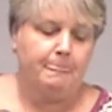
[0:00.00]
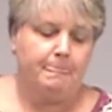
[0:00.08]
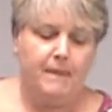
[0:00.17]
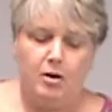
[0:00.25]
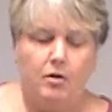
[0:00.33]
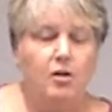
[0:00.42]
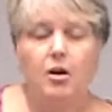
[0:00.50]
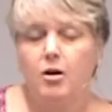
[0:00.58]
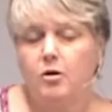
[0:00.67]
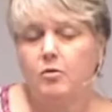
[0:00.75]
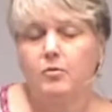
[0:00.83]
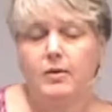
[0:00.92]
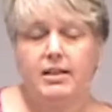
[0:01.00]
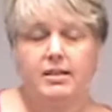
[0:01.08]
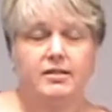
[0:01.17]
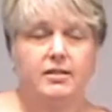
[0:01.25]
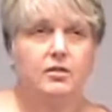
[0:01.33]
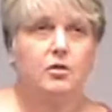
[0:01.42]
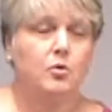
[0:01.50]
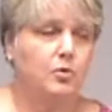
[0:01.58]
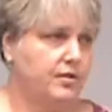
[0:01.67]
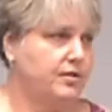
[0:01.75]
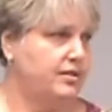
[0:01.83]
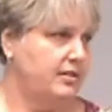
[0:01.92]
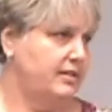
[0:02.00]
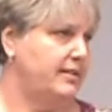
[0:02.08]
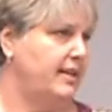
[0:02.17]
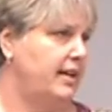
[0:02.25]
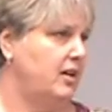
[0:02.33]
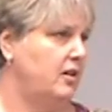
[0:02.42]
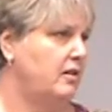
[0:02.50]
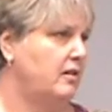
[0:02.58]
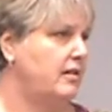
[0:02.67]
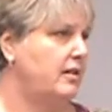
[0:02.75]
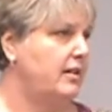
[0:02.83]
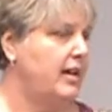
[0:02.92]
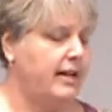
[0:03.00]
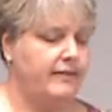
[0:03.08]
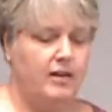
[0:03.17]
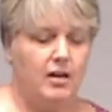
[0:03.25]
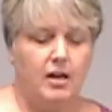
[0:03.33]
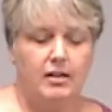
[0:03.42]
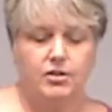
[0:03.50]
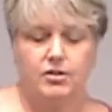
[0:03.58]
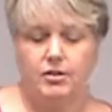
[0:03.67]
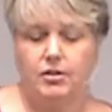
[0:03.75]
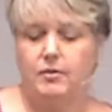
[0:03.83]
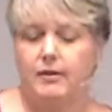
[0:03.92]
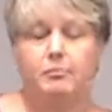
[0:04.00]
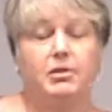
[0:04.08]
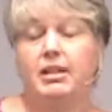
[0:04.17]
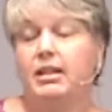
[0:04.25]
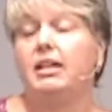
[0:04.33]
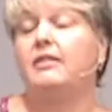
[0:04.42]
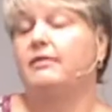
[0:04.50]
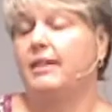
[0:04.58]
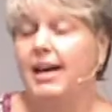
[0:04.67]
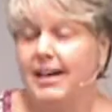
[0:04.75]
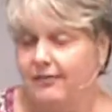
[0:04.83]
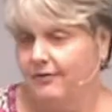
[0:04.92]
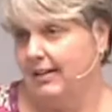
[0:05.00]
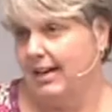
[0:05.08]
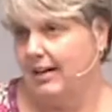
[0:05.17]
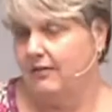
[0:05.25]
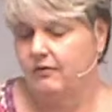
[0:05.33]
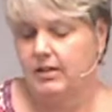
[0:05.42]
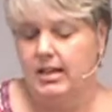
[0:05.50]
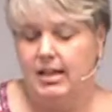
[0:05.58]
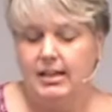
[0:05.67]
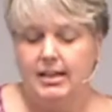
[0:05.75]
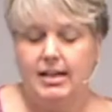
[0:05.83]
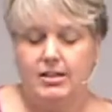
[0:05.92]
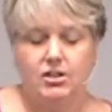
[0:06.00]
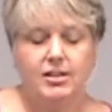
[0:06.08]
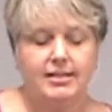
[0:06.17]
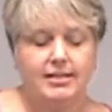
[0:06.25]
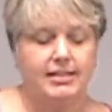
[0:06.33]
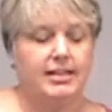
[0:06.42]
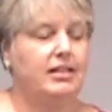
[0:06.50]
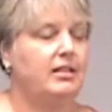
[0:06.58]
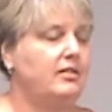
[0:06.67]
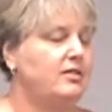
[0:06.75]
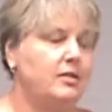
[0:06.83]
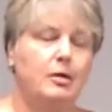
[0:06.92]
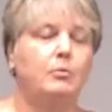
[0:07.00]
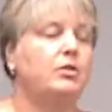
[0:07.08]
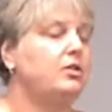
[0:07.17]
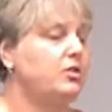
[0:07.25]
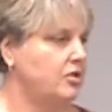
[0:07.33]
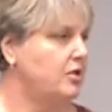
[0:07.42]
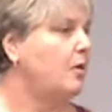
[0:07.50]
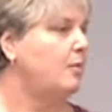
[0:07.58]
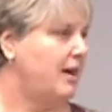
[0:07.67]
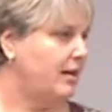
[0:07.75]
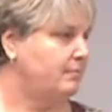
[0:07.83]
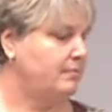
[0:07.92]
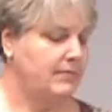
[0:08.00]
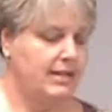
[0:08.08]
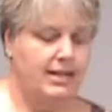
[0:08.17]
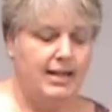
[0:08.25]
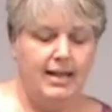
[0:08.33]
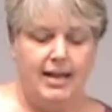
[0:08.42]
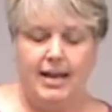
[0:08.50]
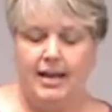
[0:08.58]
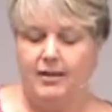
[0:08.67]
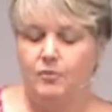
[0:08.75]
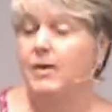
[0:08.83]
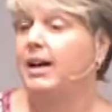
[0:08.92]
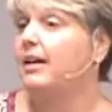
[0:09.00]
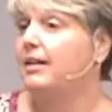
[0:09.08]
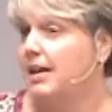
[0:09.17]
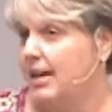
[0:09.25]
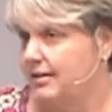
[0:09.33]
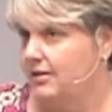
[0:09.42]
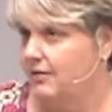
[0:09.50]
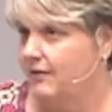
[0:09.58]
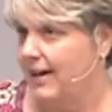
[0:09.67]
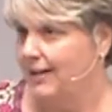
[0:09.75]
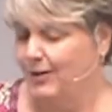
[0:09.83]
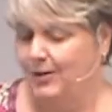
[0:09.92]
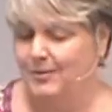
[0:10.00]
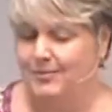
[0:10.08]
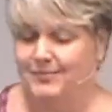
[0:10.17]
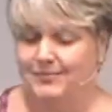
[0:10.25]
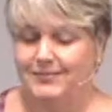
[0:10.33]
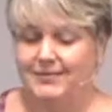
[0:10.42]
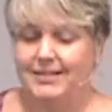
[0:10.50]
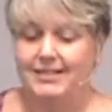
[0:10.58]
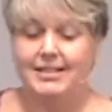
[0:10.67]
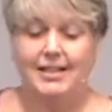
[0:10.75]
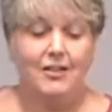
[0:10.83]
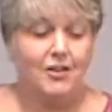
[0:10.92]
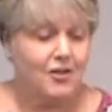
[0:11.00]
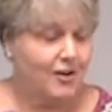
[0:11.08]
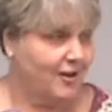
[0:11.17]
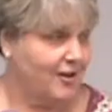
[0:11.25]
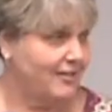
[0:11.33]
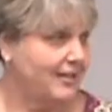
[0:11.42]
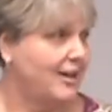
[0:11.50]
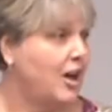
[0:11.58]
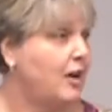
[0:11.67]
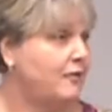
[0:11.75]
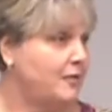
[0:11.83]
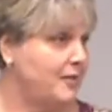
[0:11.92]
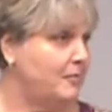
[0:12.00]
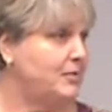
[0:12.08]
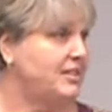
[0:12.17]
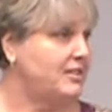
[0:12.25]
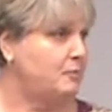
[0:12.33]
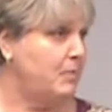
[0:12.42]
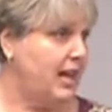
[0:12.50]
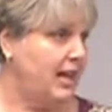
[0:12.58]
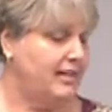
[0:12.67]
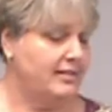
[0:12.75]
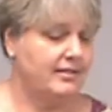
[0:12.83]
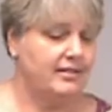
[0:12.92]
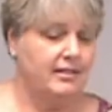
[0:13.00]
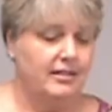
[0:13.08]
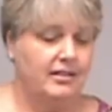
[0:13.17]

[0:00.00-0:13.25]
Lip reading: There are always horses there at the auction who have plenty of life left. They just need someone to show up and recognize their value, see their heart, and offer them a space